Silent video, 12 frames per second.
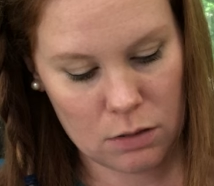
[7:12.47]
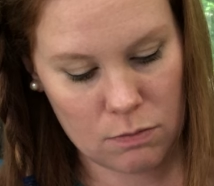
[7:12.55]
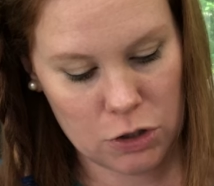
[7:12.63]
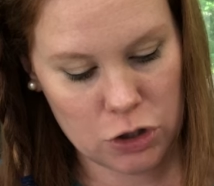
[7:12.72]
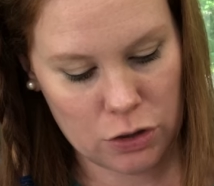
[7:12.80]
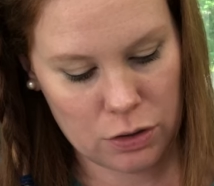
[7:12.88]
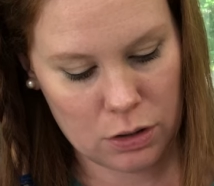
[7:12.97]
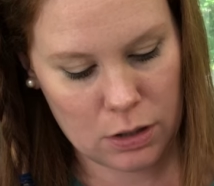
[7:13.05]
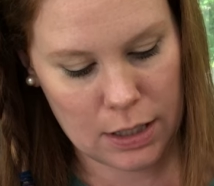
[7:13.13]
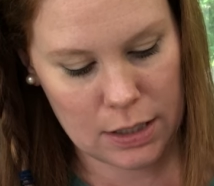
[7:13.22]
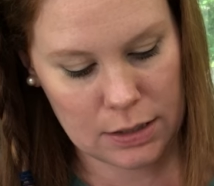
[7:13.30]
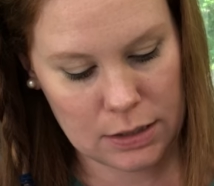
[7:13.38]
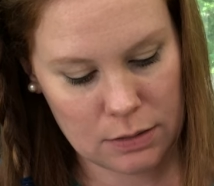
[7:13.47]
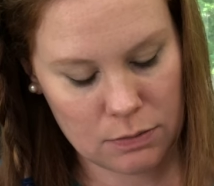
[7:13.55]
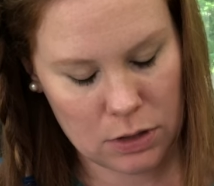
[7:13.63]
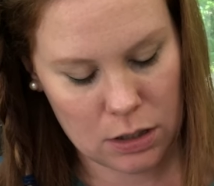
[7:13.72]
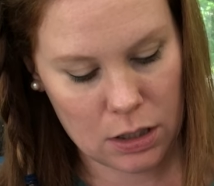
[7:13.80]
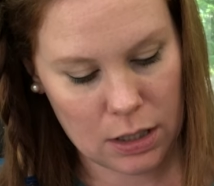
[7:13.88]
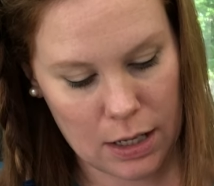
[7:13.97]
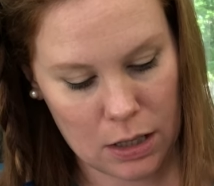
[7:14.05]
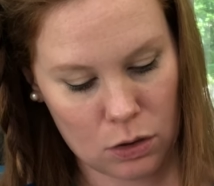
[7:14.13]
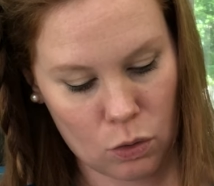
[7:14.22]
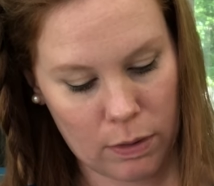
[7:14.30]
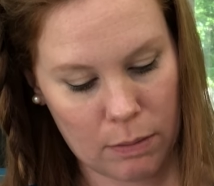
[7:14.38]
mature the glaze, the clay a
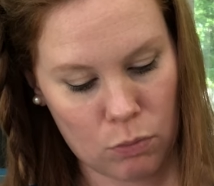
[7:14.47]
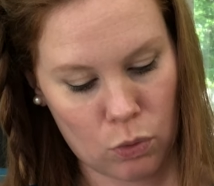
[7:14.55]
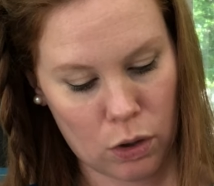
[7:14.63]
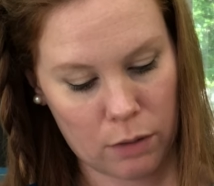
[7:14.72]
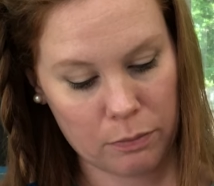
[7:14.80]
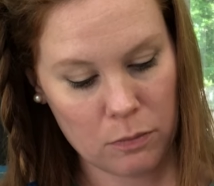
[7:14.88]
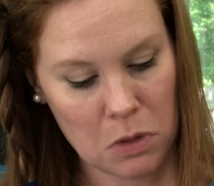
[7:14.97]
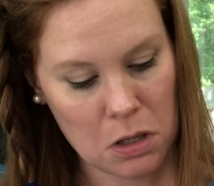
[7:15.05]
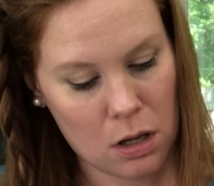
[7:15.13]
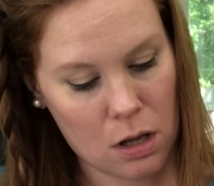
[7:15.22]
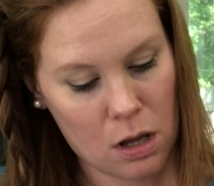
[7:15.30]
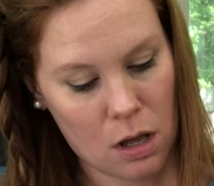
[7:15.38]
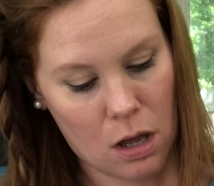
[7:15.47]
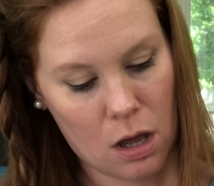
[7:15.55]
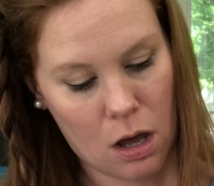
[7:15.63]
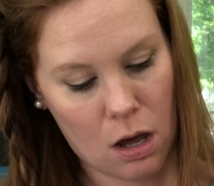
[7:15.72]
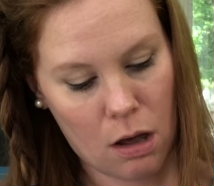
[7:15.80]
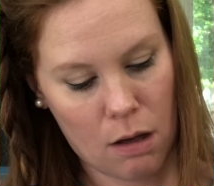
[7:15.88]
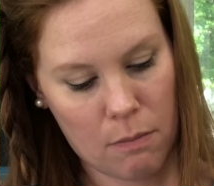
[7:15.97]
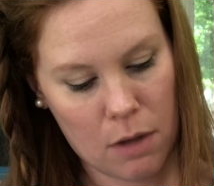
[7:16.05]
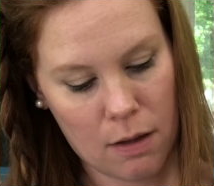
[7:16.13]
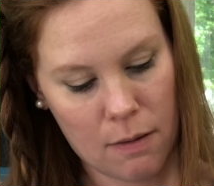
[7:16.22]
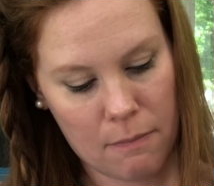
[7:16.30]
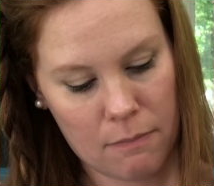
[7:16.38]
little bit more.
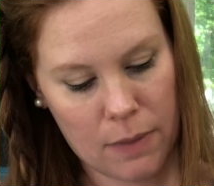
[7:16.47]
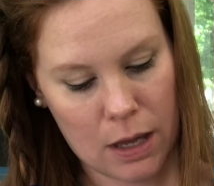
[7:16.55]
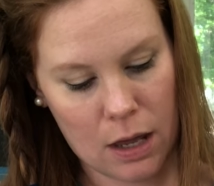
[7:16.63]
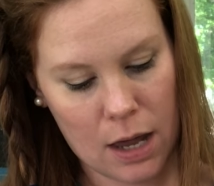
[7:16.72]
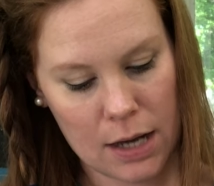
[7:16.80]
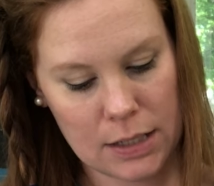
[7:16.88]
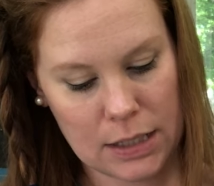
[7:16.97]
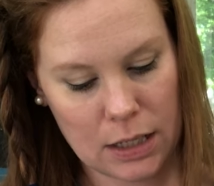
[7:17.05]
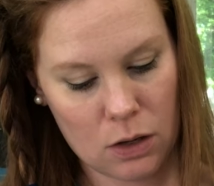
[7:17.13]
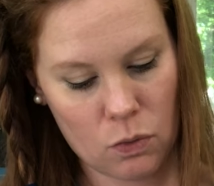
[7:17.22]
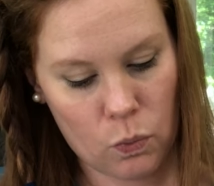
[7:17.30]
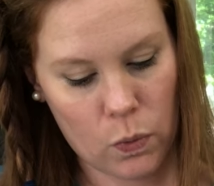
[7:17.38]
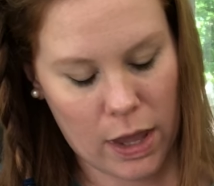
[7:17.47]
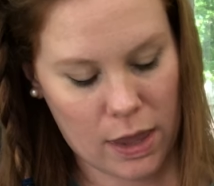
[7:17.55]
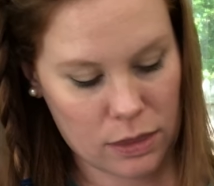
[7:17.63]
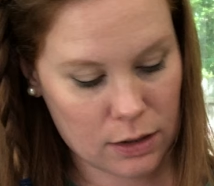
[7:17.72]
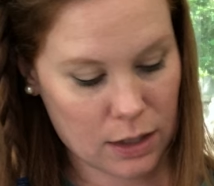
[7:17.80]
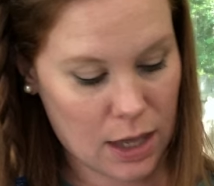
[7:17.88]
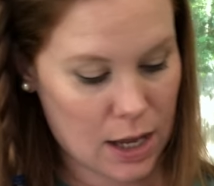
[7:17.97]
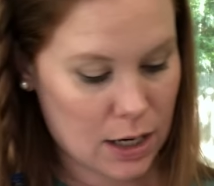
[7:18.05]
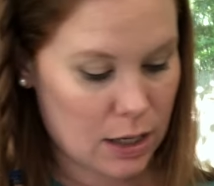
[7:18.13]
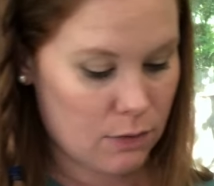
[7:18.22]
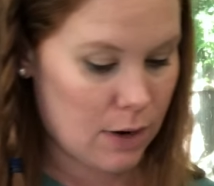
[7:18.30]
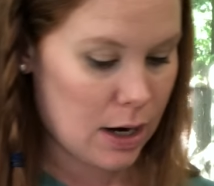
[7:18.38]
But I did it with
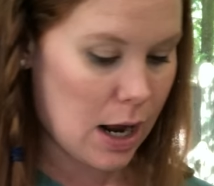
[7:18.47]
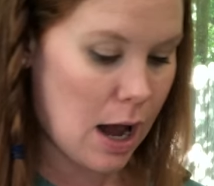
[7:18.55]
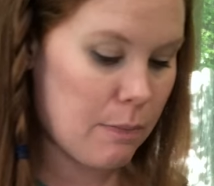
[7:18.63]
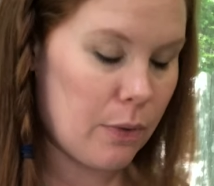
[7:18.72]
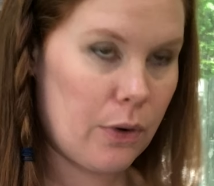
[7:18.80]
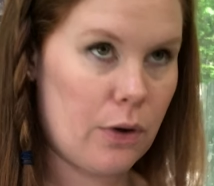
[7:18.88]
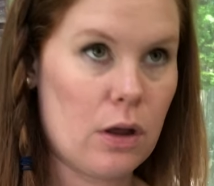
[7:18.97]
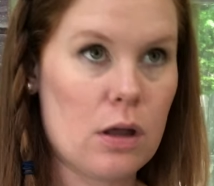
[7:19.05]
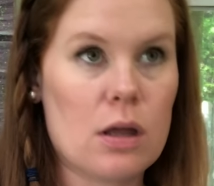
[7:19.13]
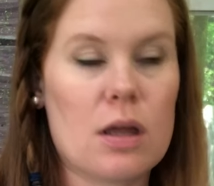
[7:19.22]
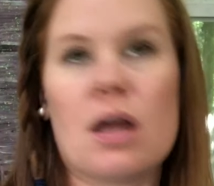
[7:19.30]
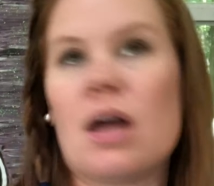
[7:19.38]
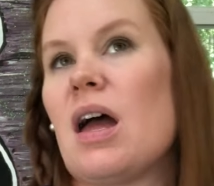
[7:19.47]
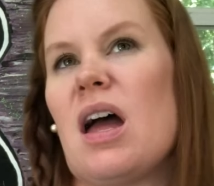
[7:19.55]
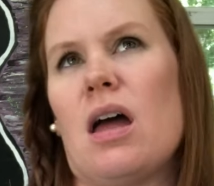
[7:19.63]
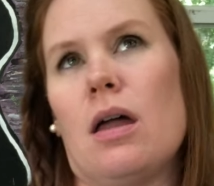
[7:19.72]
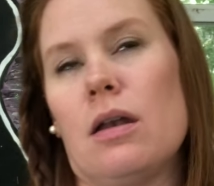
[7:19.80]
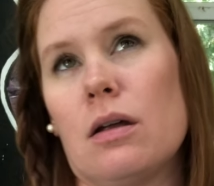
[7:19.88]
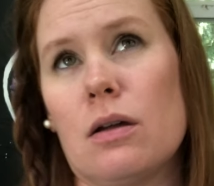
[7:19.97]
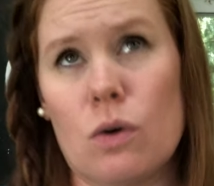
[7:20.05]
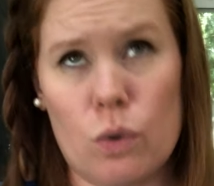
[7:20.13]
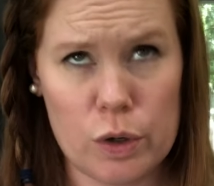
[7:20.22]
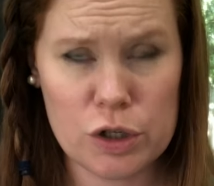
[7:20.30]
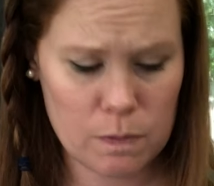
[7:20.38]
candy red apple and
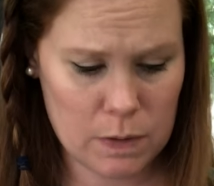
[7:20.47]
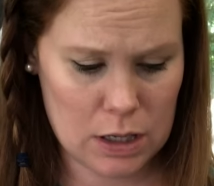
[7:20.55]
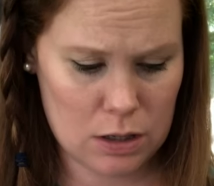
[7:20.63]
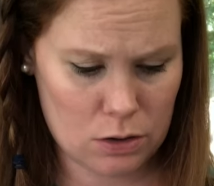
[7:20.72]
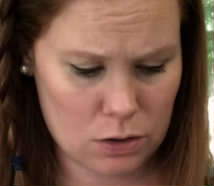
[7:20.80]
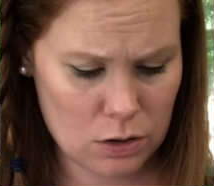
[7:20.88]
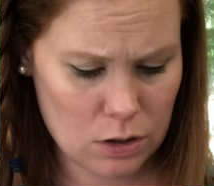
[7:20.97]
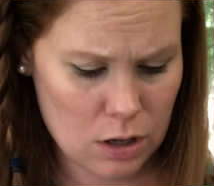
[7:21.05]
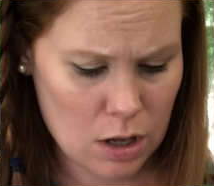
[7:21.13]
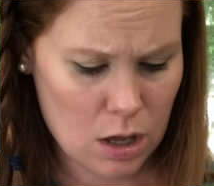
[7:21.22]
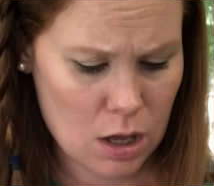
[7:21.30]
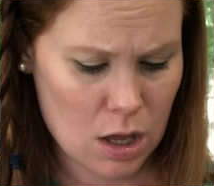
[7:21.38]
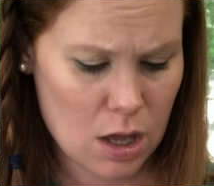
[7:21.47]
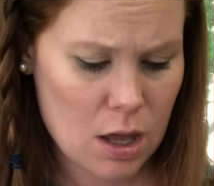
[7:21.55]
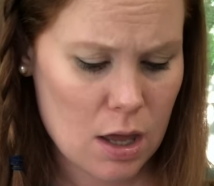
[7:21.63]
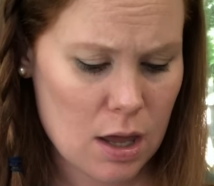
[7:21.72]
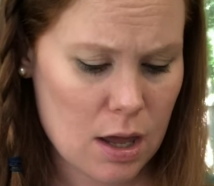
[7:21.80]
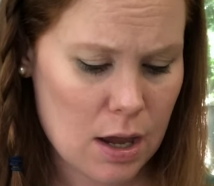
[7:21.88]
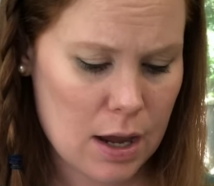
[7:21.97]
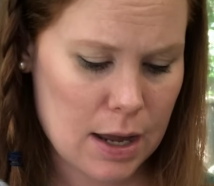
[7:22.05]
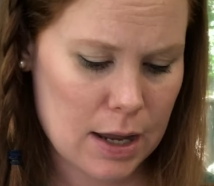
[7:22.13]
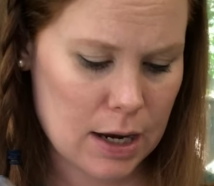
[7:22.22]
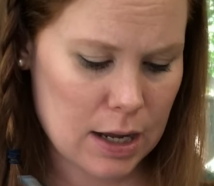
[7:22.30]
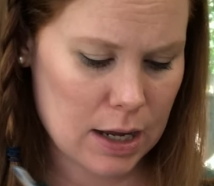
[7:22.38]
orange peel,
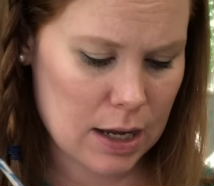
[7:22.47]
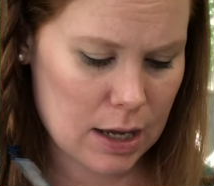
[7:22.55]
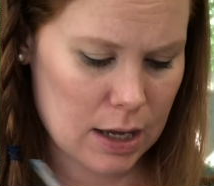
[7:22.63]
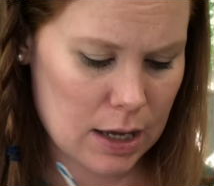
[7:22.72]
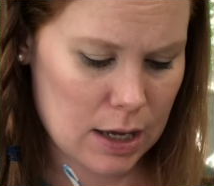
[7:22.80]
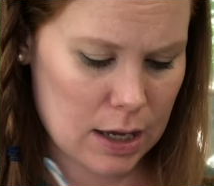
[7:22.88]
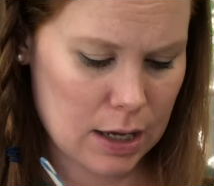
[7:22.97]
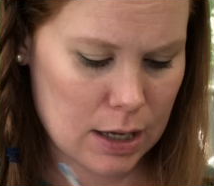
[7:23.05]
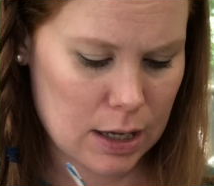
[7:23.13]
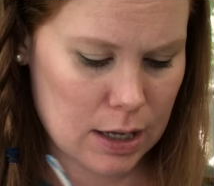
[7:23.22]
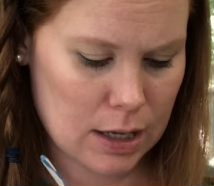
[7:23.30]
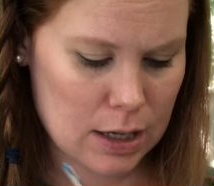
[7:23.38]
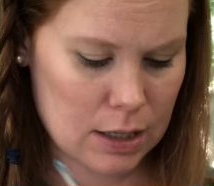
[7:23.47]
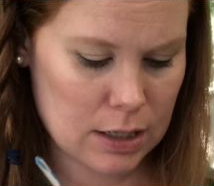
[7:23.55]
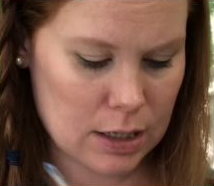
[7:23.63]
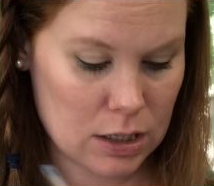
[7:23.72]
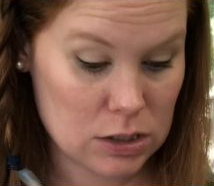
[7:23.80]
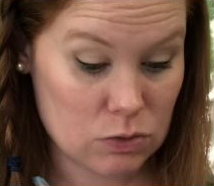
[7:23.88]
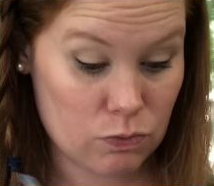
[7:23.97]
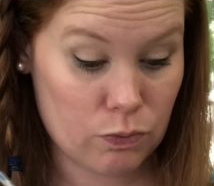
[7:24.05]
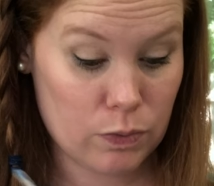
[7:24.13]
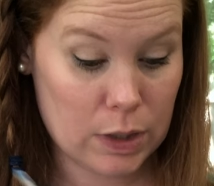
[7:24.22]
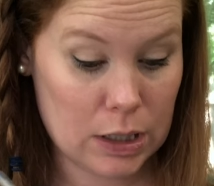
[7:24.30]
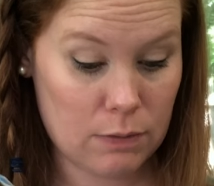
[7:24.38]
and it is
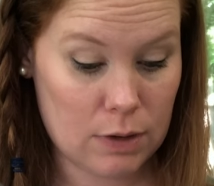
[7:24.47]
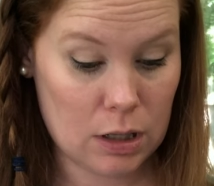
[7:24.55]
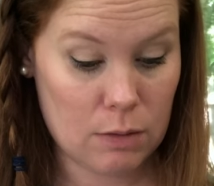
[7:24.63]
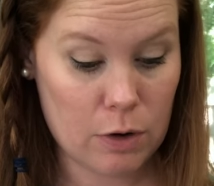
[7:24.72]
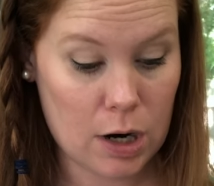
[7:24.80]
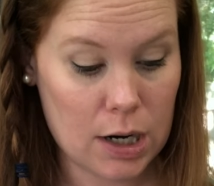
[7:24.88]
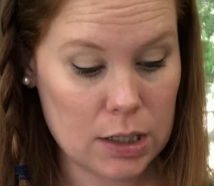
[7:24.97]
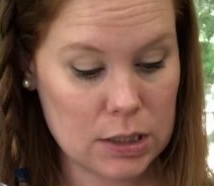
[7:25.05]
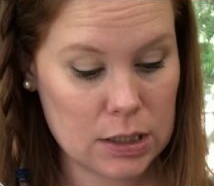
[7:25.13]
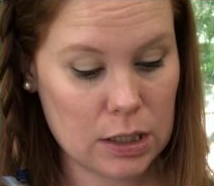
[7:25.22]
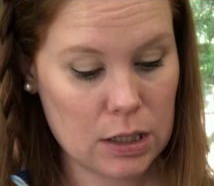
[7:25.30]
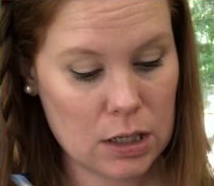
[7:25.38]
really, really bright.